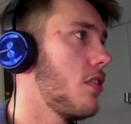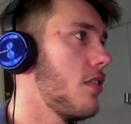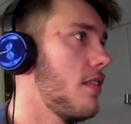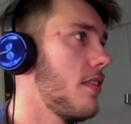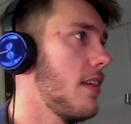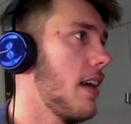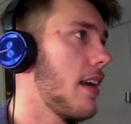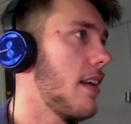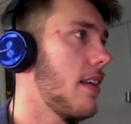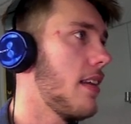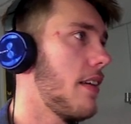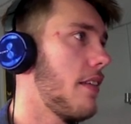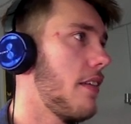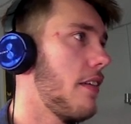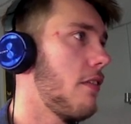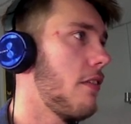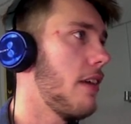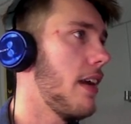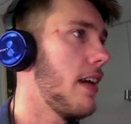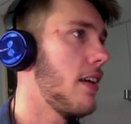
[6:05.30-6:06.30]

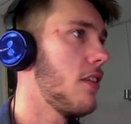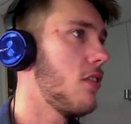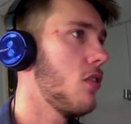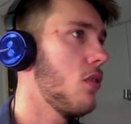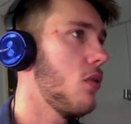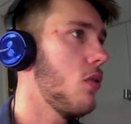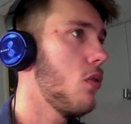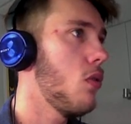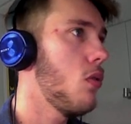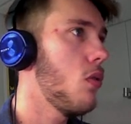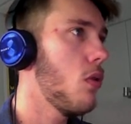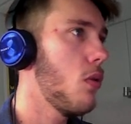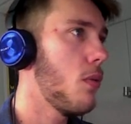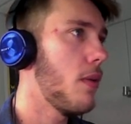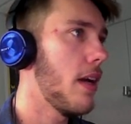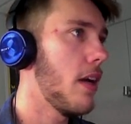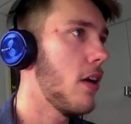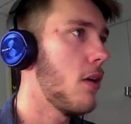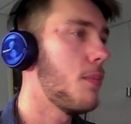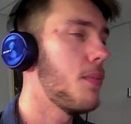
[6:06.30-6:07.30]
secondary rays all the
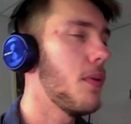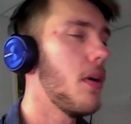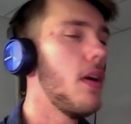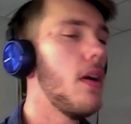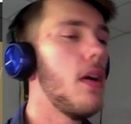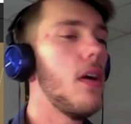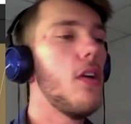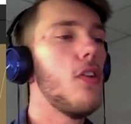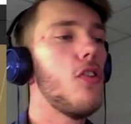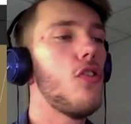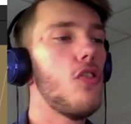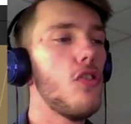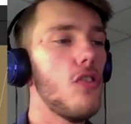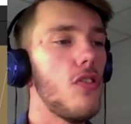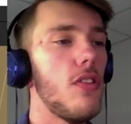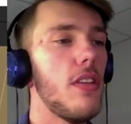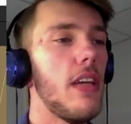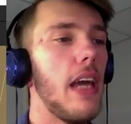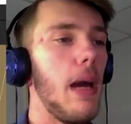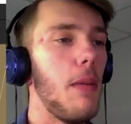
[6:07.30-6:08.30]
way up,
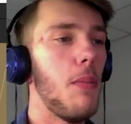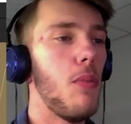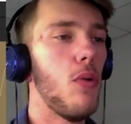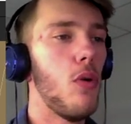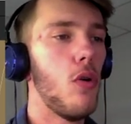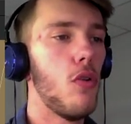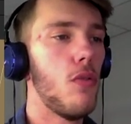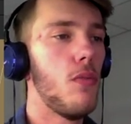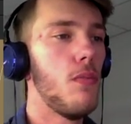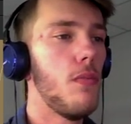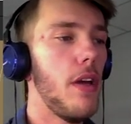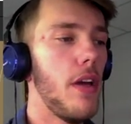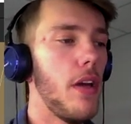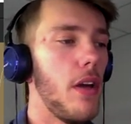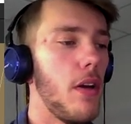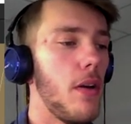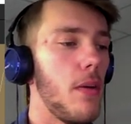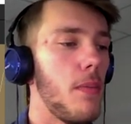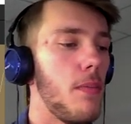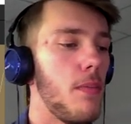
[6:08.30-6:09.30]
just to get more
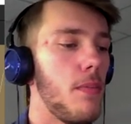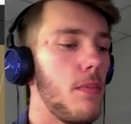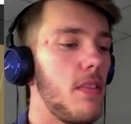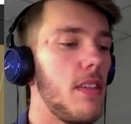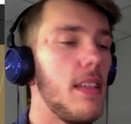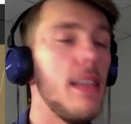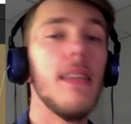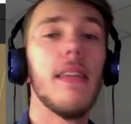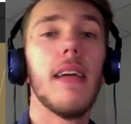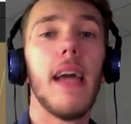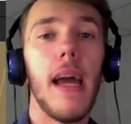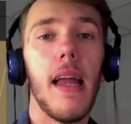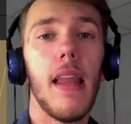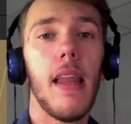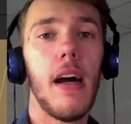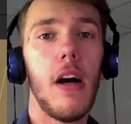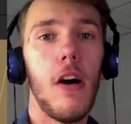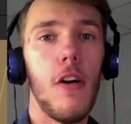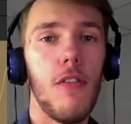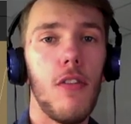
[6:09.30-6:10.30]

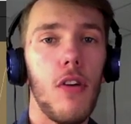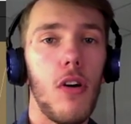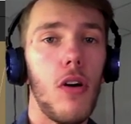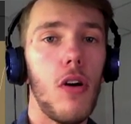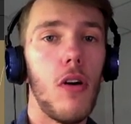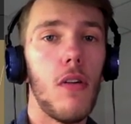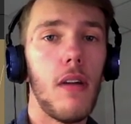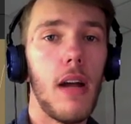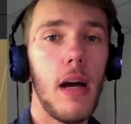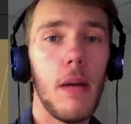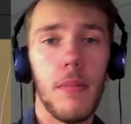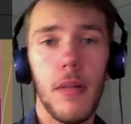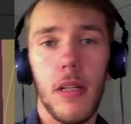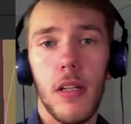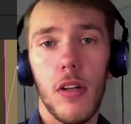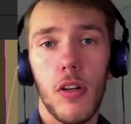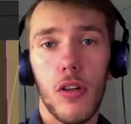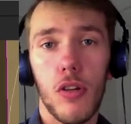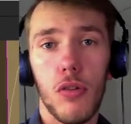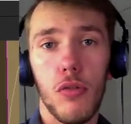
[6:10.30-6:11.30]
detail out of our
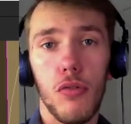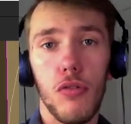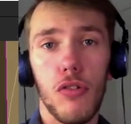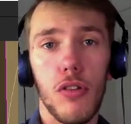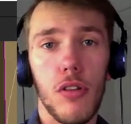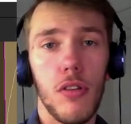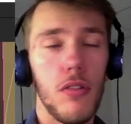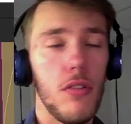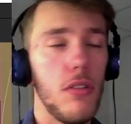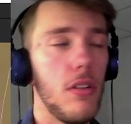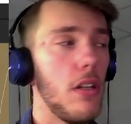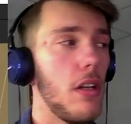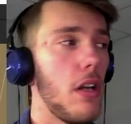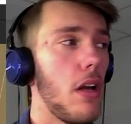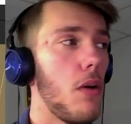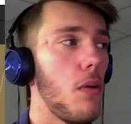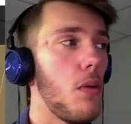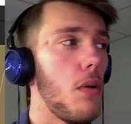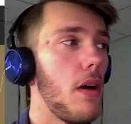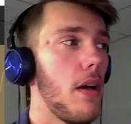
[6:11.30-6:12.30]
ambient occlusion, you
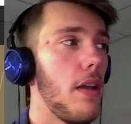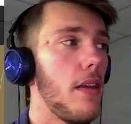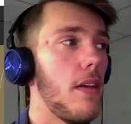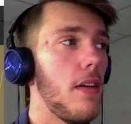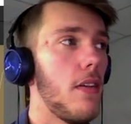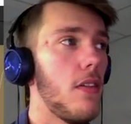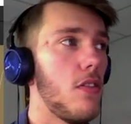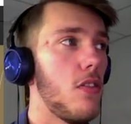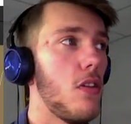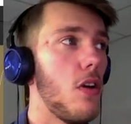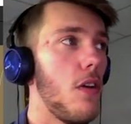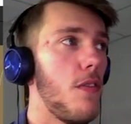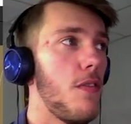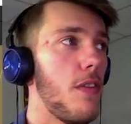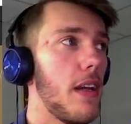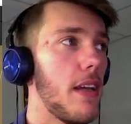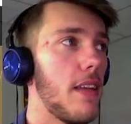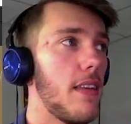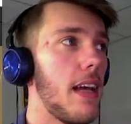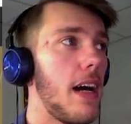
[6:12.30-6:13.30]
know, and so I
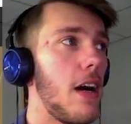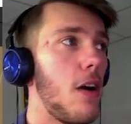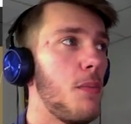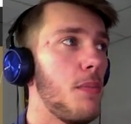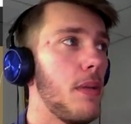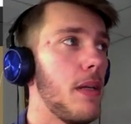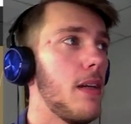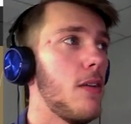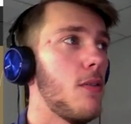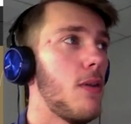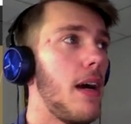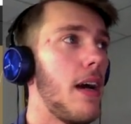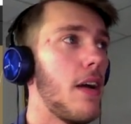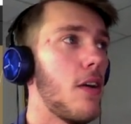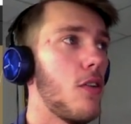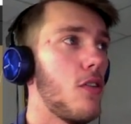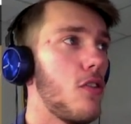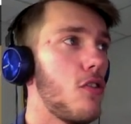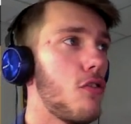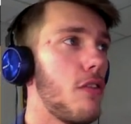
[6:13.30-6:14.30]
figured that would be quite a
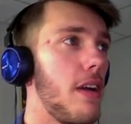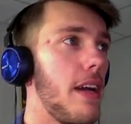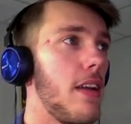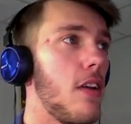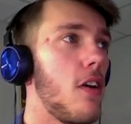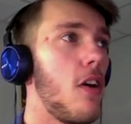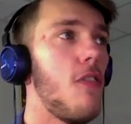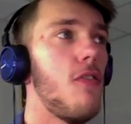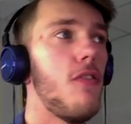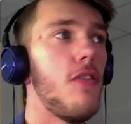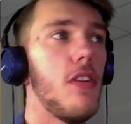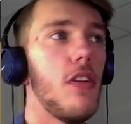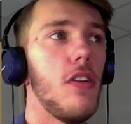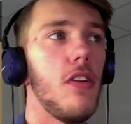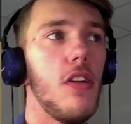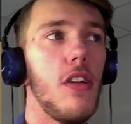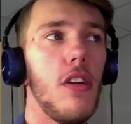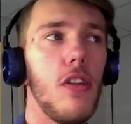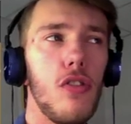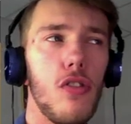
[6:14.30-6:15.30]
good trade-off, and
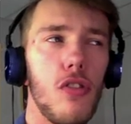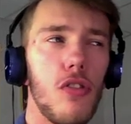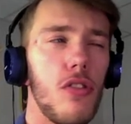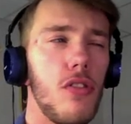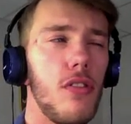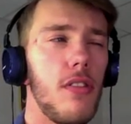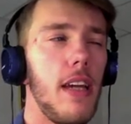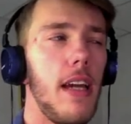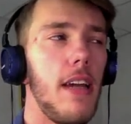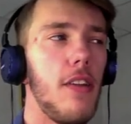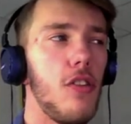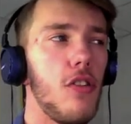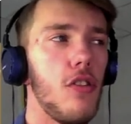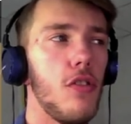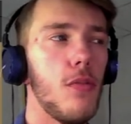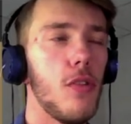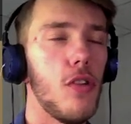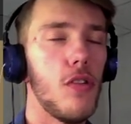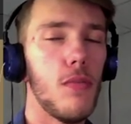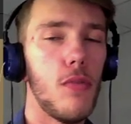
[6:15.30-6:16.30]
it doesn't take
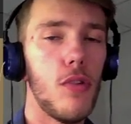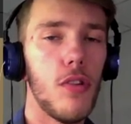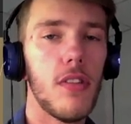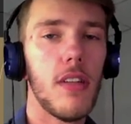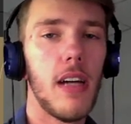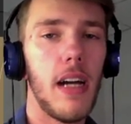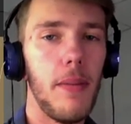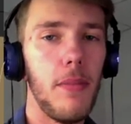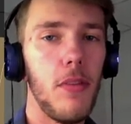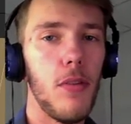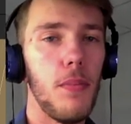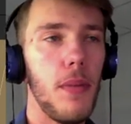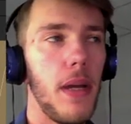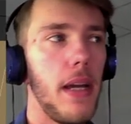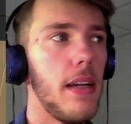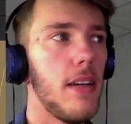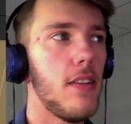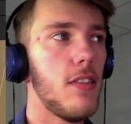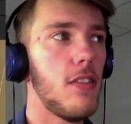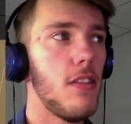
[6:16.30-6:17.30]
too much more time to
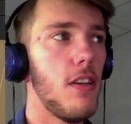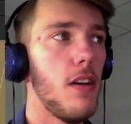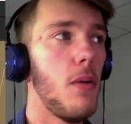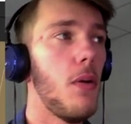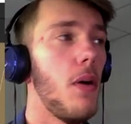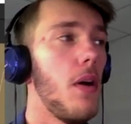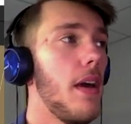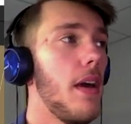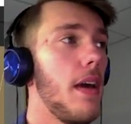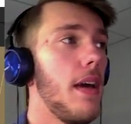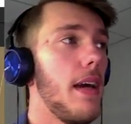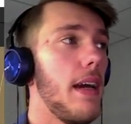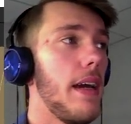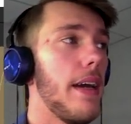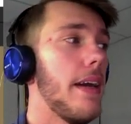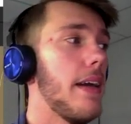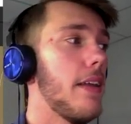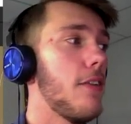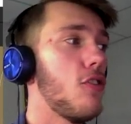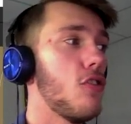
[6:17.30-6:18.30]
bake, so
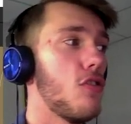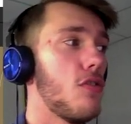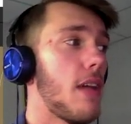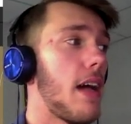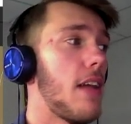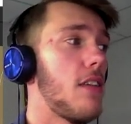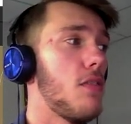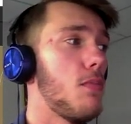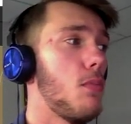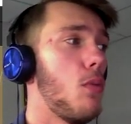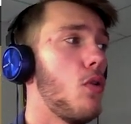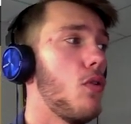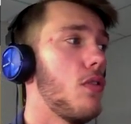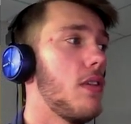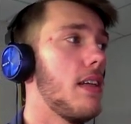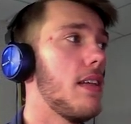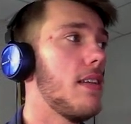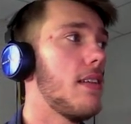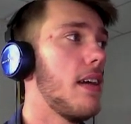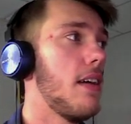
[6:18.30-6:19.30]
it just adds more
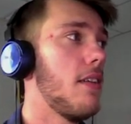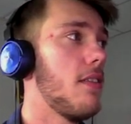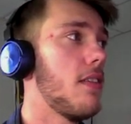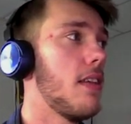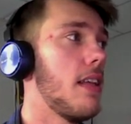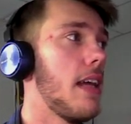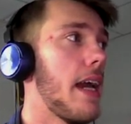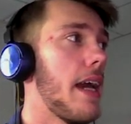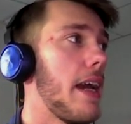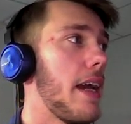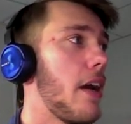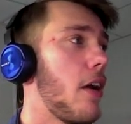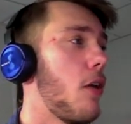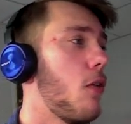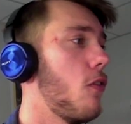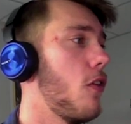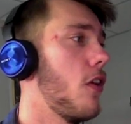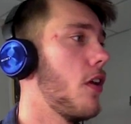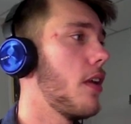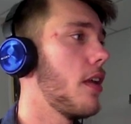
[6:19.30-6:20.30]
detail to the
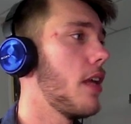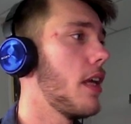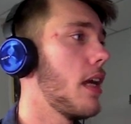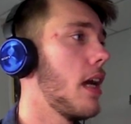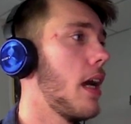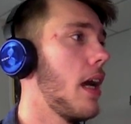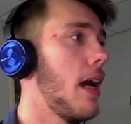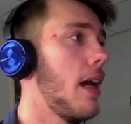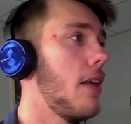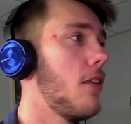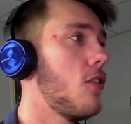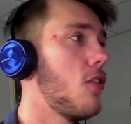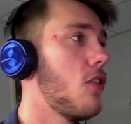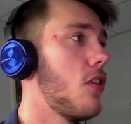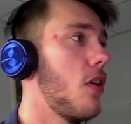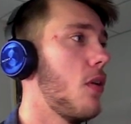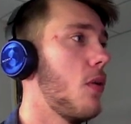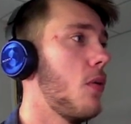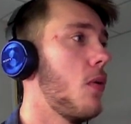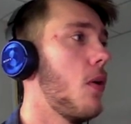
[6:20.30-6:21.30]
AO really. And
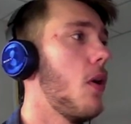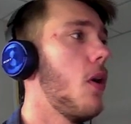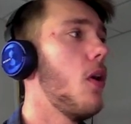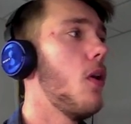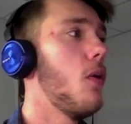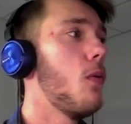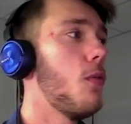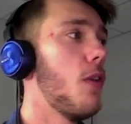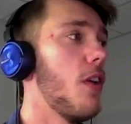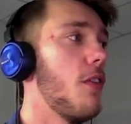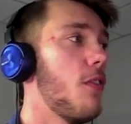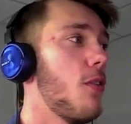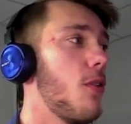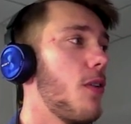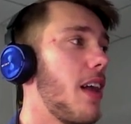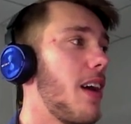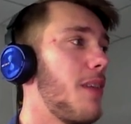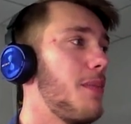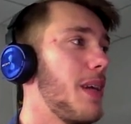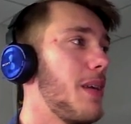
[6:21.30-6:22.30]
so with
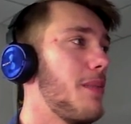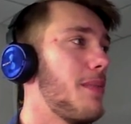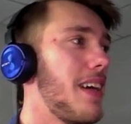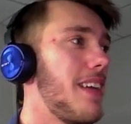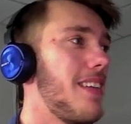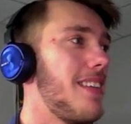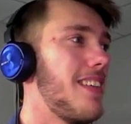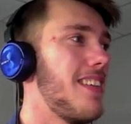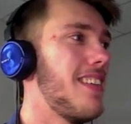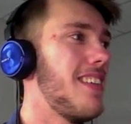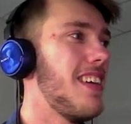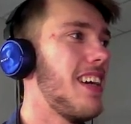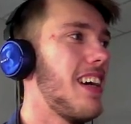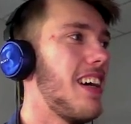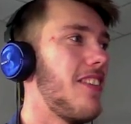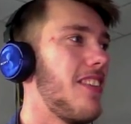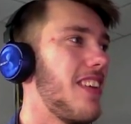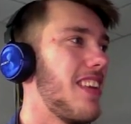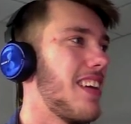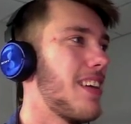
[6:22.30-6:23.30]
all that being mentioned,
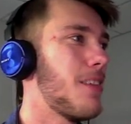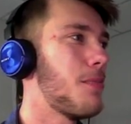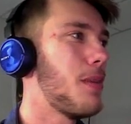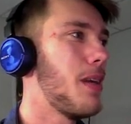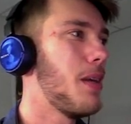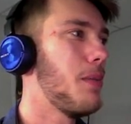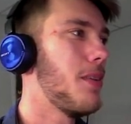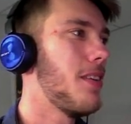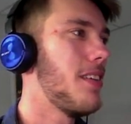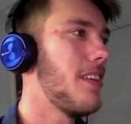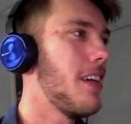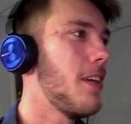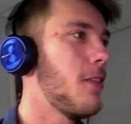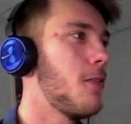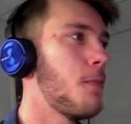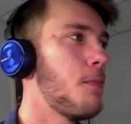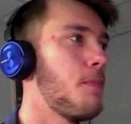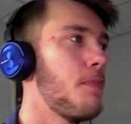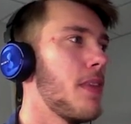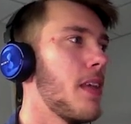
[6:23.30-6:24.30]
I think that's pretty much
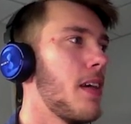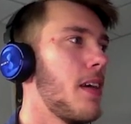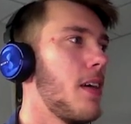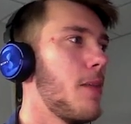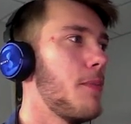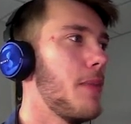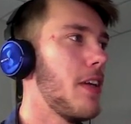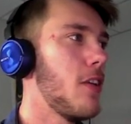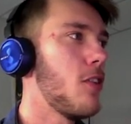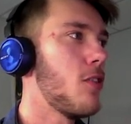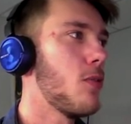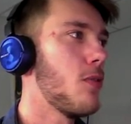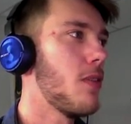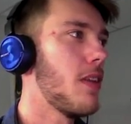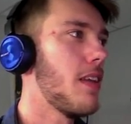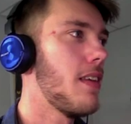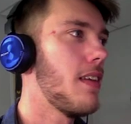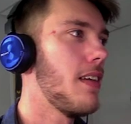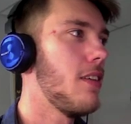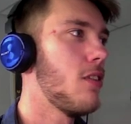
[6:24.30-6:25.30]
it. Make sure
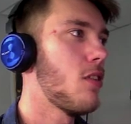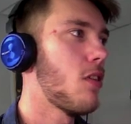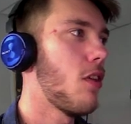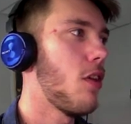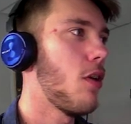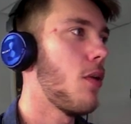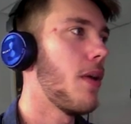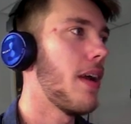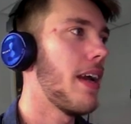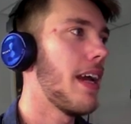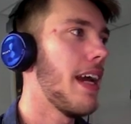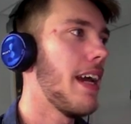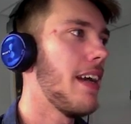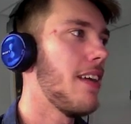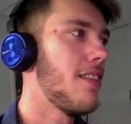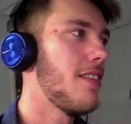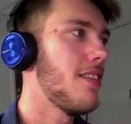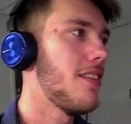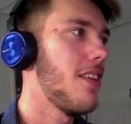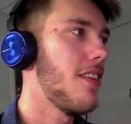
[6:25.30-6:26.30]
that these are
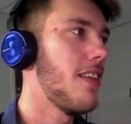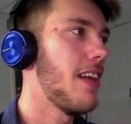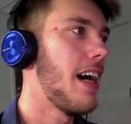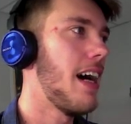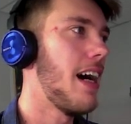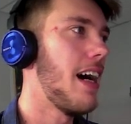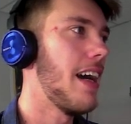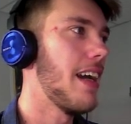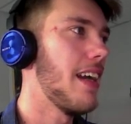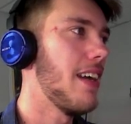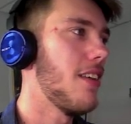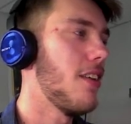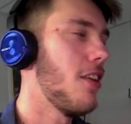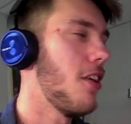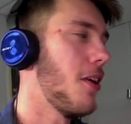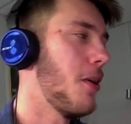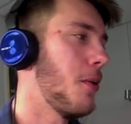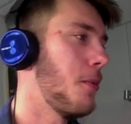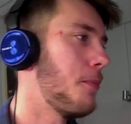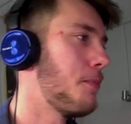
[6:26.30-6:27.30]
lowercase on the high and
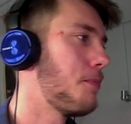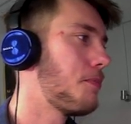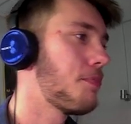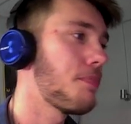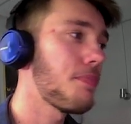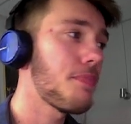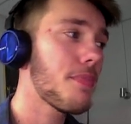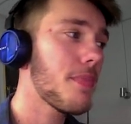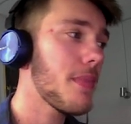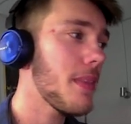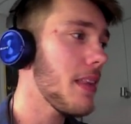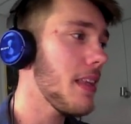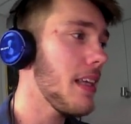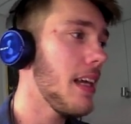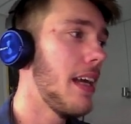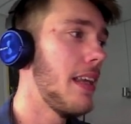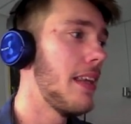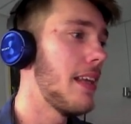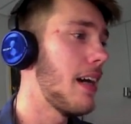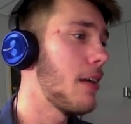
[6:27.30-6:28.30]
low.
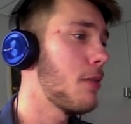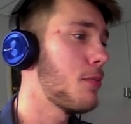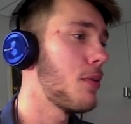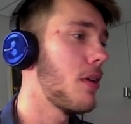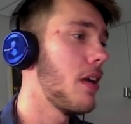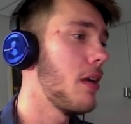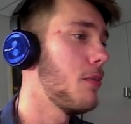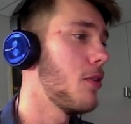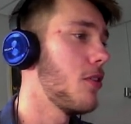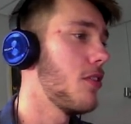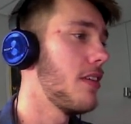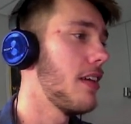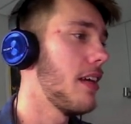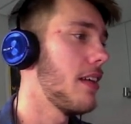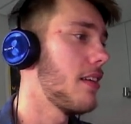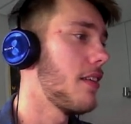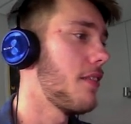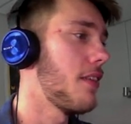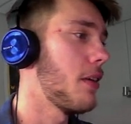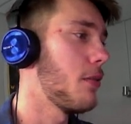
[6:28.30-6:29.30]
And that's pretty much
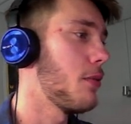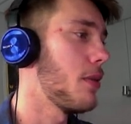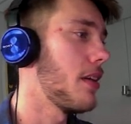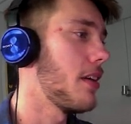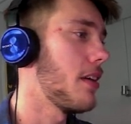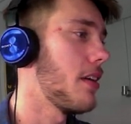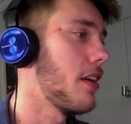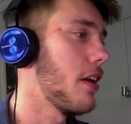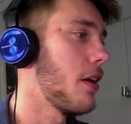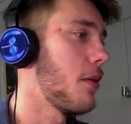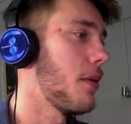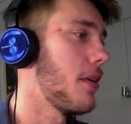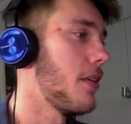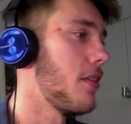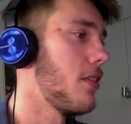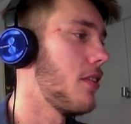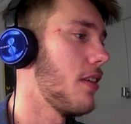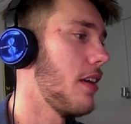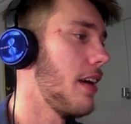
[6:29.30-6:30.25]
it. I think we can go and